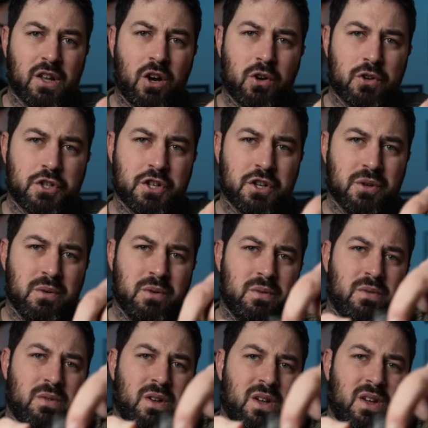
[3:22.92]
the hot shoe
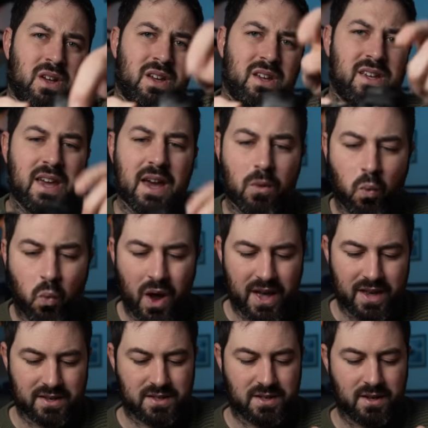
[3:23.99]
get
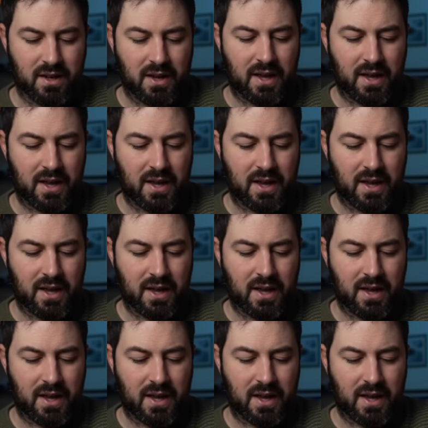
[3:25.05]
wet.